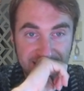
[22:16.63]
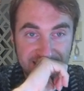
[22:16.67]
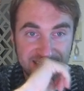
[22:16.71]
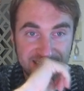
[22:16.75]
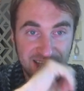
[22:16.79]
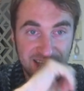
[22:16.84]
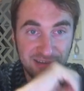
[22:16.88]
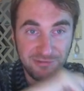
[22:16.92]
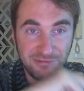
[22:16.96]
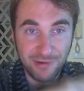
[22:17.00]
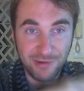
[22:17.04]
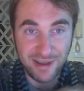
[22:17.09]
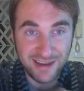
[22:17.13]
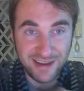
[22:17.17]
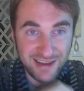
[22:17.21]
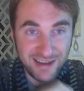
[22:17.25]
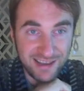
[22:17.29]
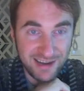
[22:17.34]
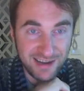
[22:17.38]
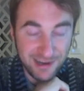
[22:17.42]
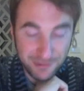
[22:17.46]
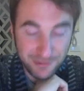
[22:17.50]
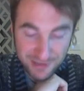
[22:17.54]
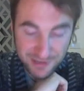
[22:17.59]
in
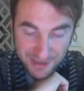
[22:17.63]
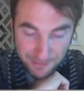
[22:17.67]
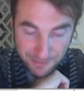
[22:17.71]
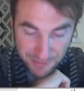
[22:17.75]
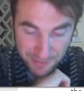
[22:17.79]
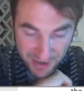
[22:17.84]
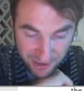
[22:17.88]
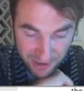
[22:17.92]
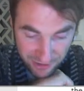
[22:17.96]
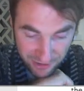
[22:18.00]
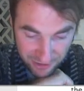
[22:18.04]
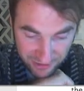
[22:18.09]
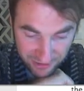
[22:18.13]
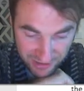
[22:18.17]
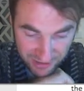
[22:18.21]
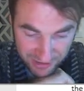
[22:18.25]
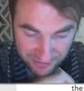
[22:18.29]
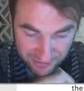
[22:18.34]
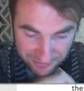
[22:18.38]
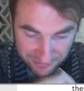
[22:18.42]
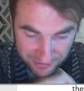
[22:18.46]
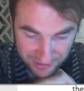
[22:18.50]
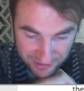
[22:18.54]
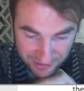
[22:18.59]
a
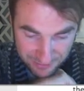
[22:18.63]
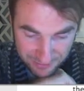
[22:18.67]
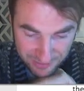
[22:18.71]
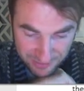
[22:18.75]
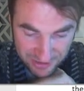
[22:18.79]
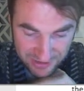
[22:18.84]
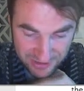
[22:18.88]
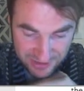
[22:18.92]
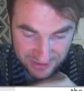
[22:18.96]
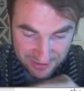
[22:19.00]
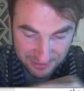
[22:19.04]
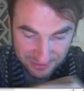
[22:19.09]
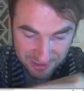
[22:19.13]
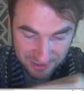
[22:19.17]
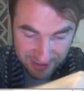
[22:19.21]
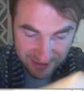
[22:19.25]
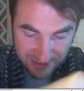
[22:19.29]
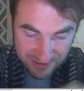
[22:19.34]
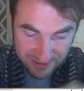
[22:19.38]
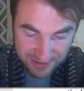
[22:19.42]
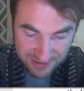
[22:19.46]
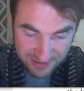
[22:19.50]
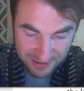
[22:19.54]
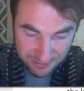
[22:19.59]
paragraph, let me just
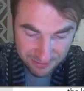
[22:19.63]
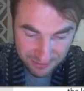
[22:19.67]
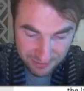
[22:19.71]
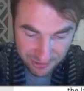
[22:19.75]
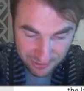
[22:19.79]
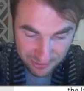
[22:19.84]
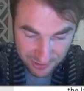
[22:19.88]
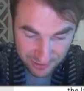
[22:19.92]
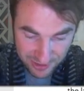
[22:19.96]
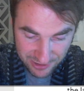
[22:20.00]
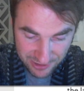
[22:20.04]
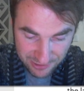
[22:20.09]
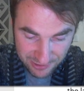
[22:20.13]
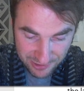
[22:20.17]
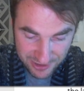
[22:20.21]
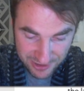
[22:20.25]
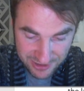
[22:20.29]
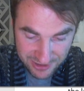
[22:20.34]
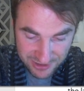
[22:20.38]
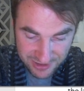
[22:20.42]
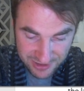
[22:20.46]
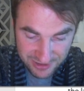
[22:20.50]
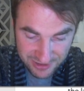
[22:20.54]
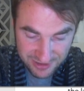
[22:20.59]
write some quick
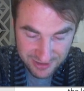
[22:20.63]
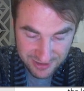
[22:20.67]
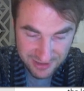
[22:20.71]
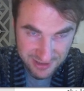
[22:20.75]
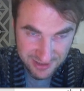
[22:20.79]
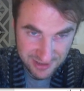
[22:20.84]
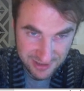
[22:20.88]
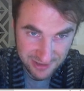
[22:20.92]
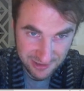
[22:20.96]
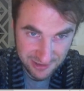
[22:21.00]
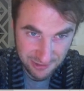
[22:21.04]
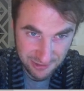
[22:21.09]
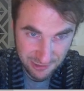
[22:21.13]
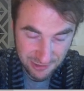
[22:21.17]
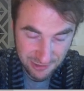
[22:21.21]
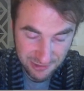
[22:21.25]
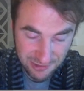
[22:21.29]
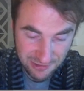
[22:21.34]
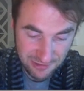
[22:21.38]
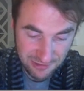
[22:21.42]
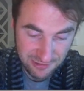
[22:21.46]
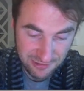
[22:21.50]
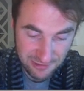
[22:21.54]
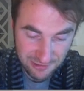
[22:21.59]
questions. So
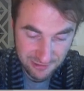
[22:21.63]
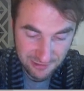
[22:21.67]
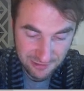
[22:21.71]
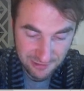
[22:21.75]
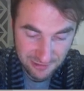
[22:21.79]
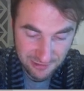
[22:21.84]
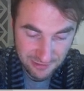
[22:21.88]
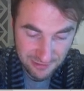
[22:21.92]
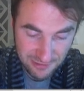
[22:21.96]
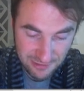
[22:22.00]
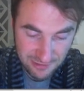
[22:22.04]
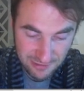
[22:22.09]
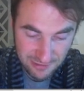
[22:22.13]
who,